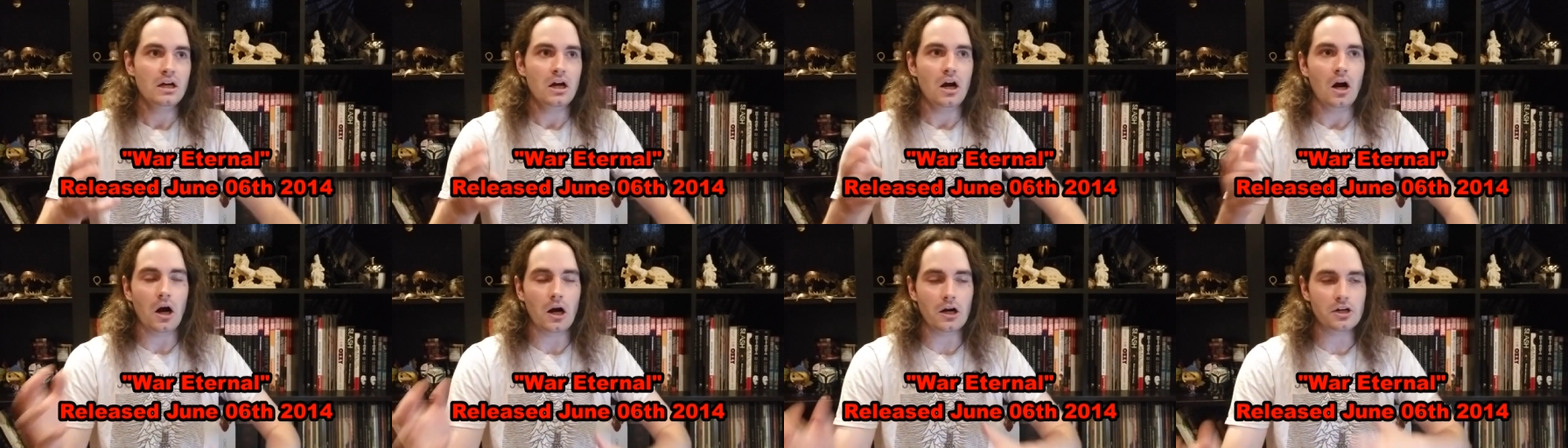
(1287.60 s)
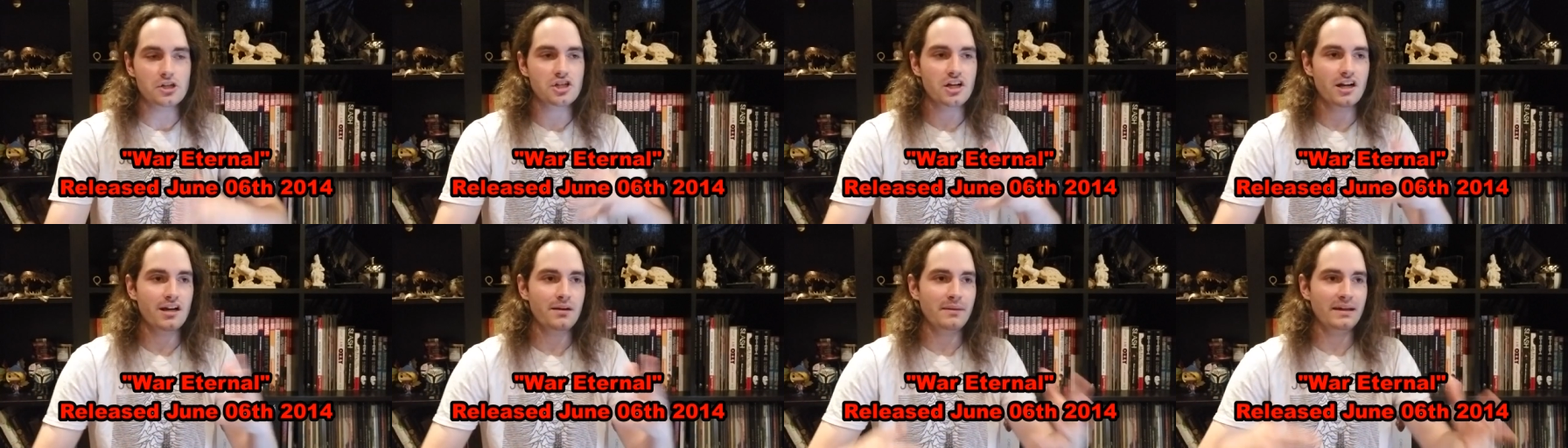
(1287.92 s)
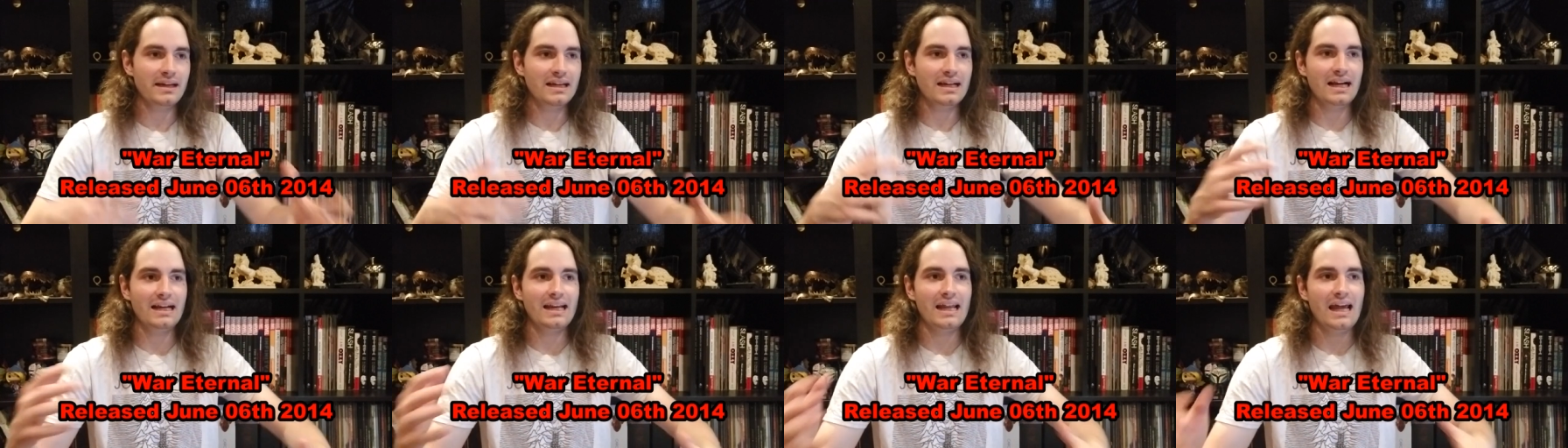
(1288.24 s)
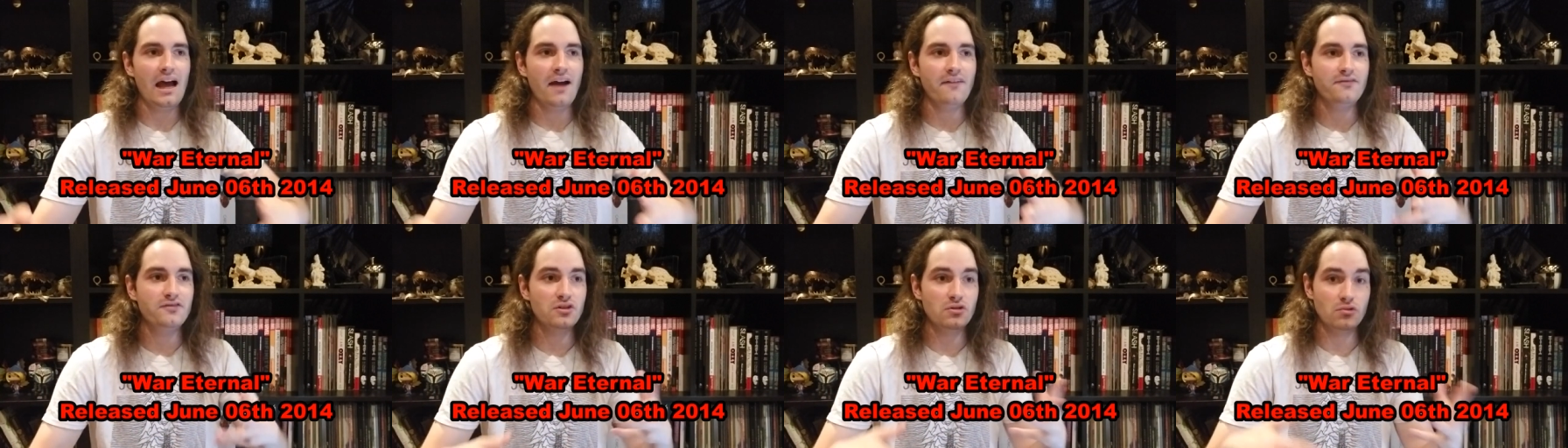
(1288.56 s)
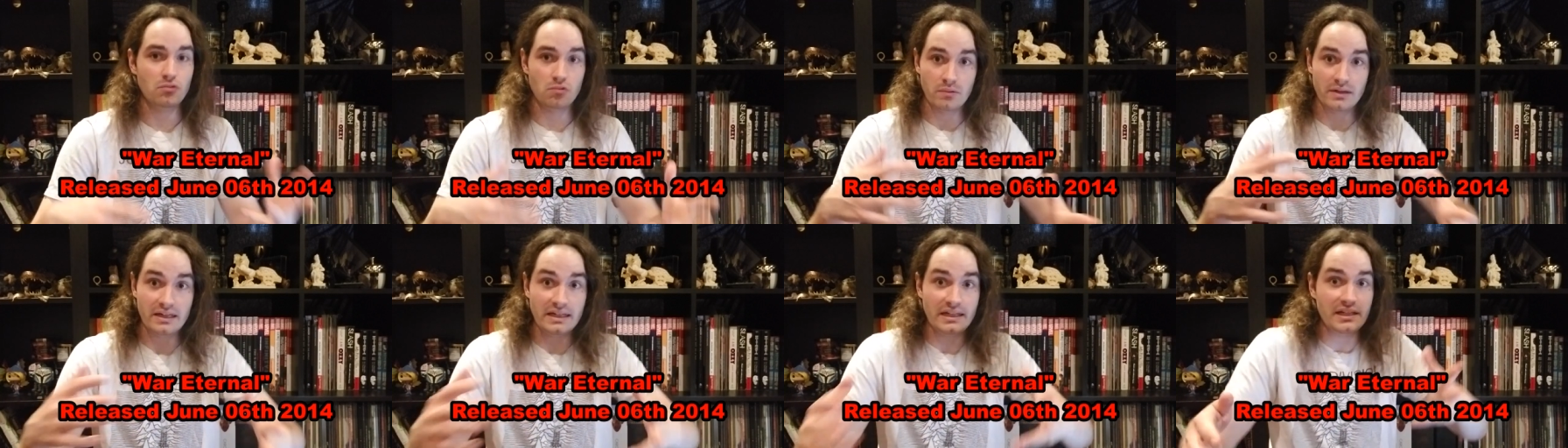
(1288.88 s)
Arch Enemy kind of have to
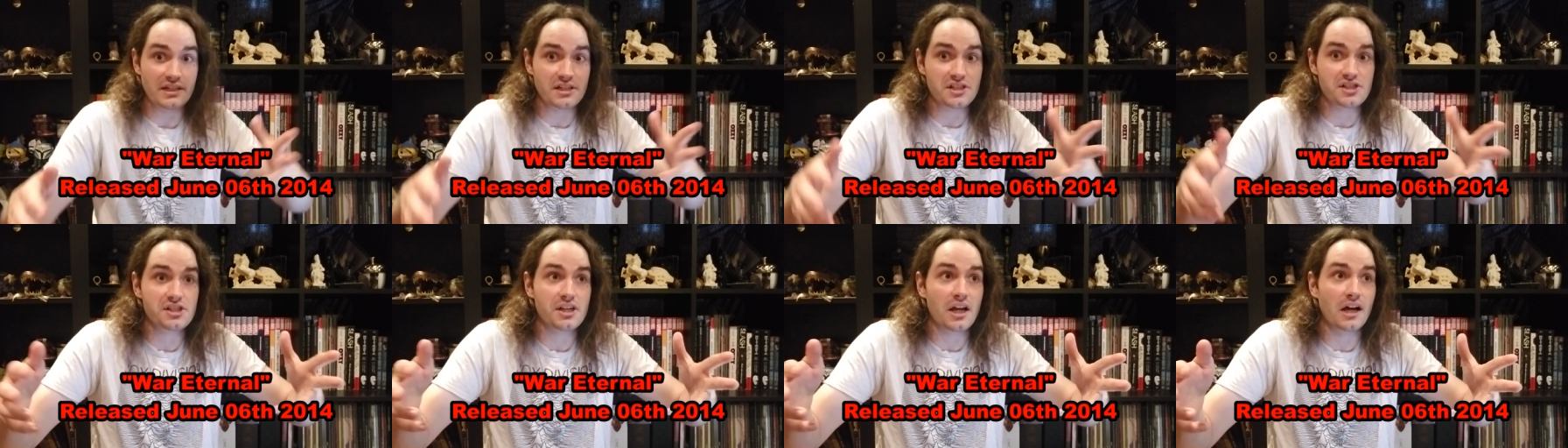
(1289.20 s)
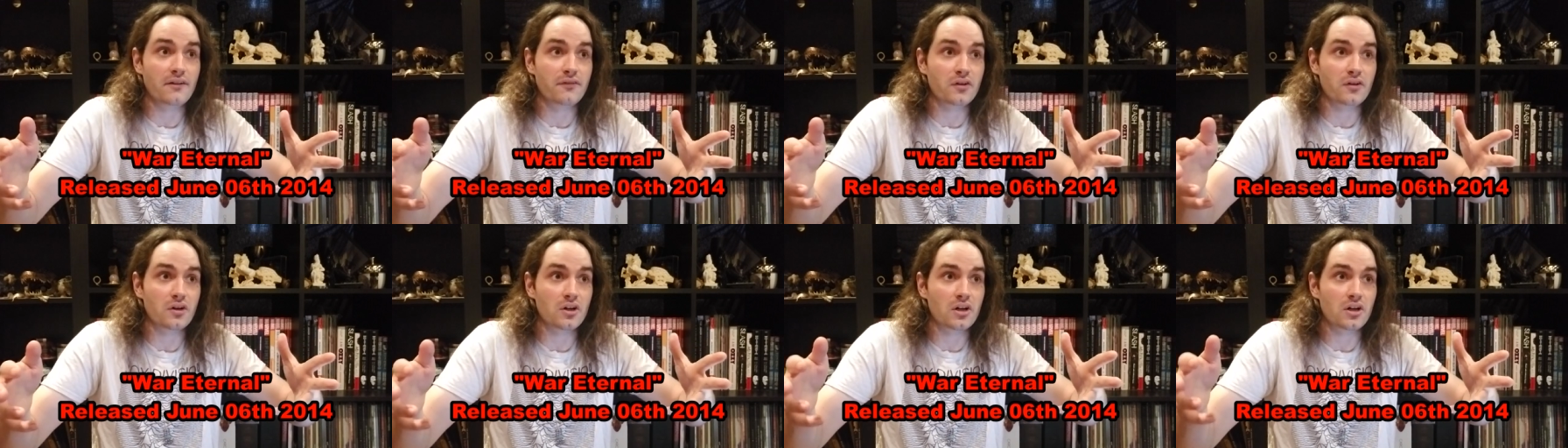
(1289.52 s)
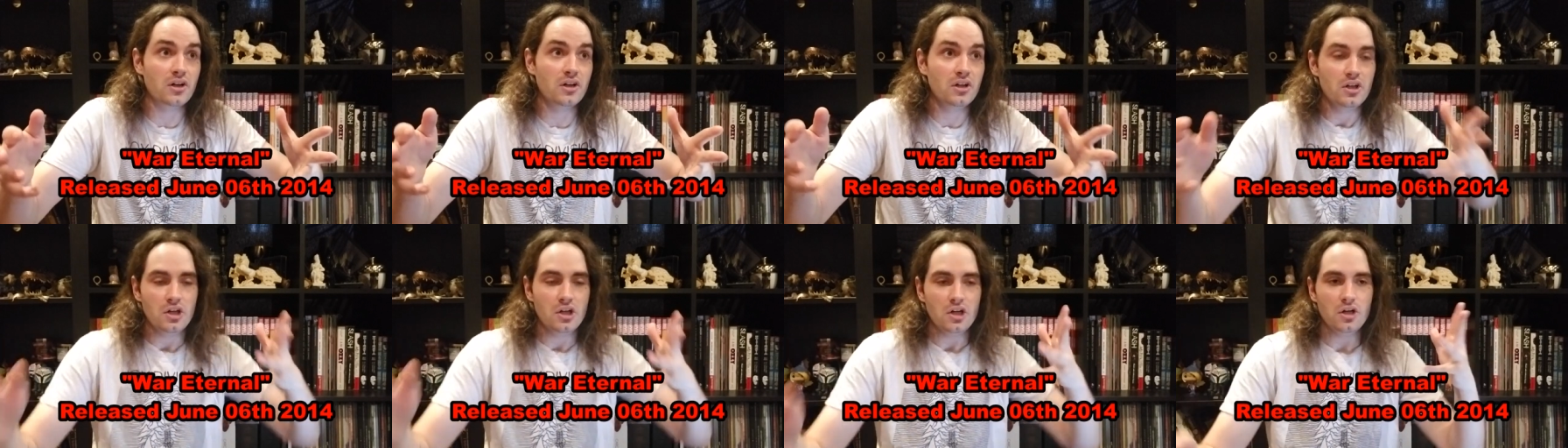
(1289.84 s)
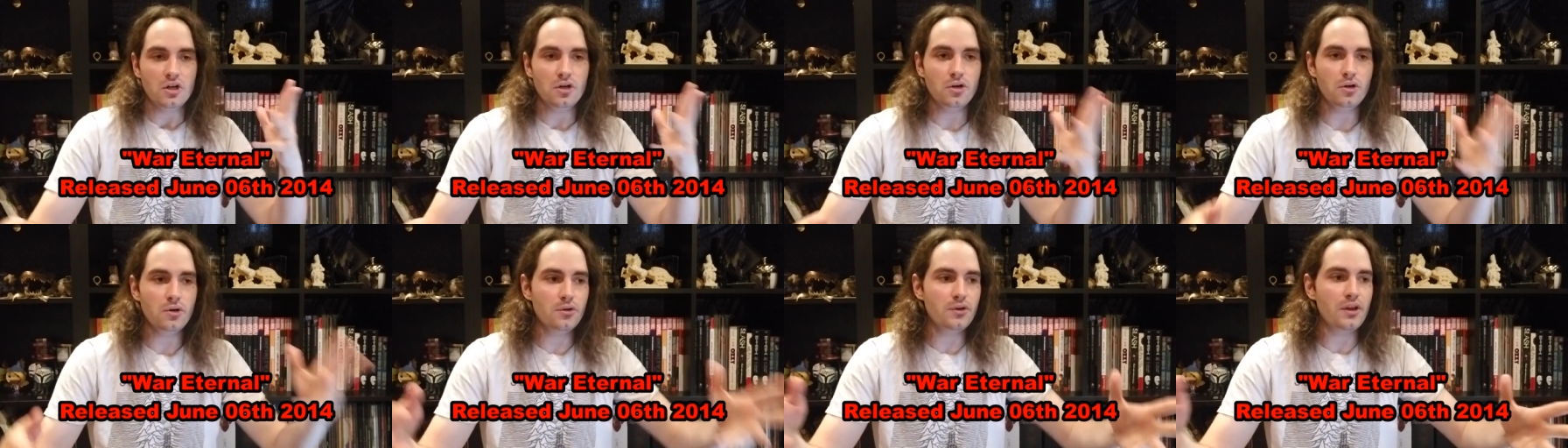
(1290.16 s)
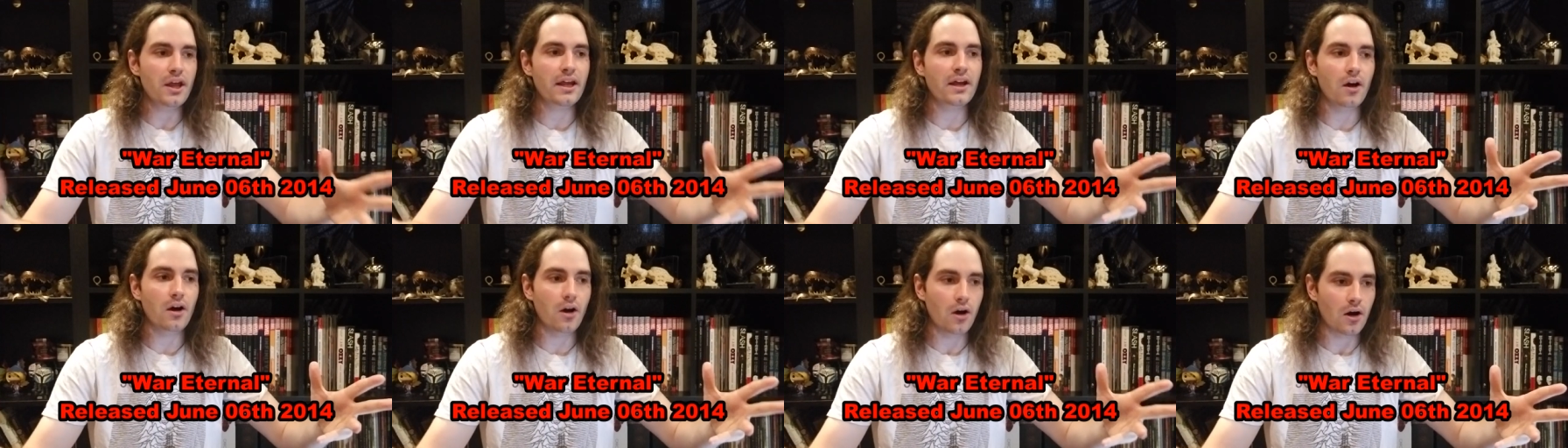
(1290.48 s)
rediscover who
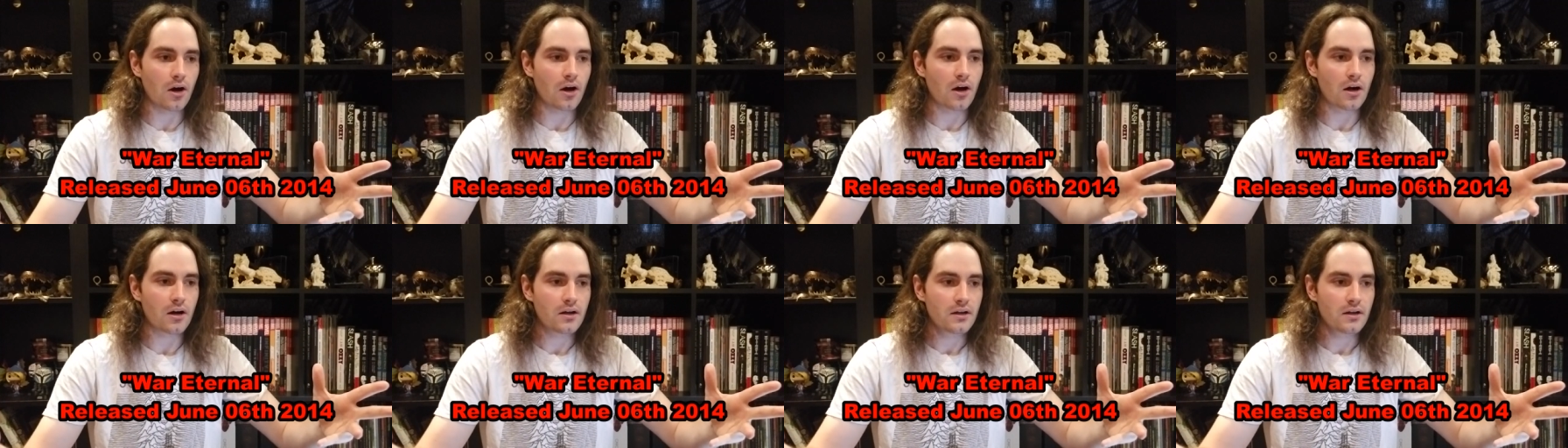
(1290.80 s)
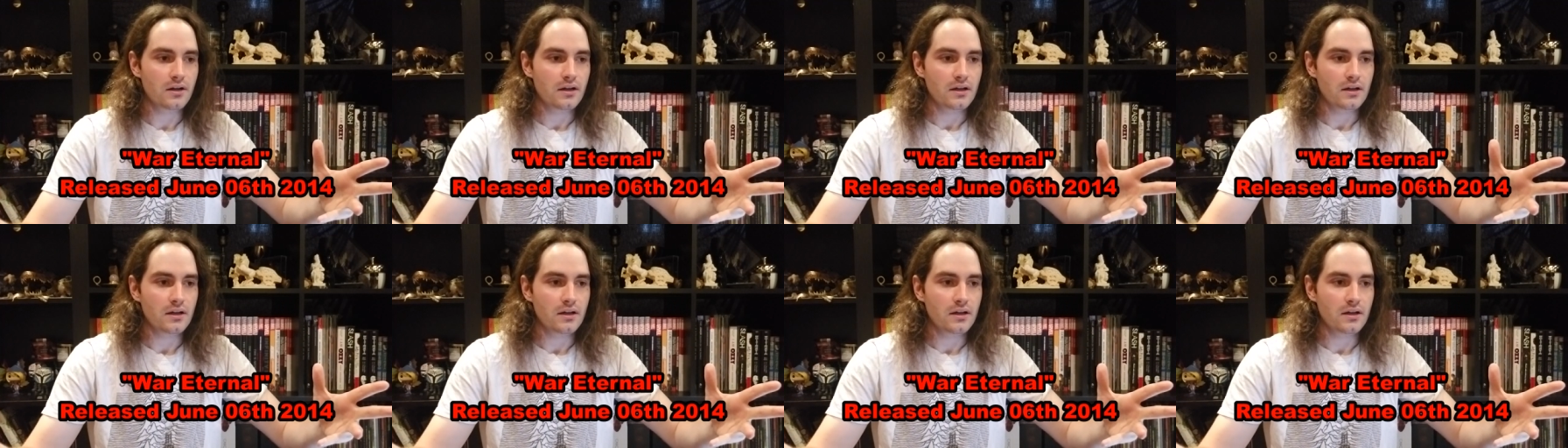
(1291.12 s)
they are,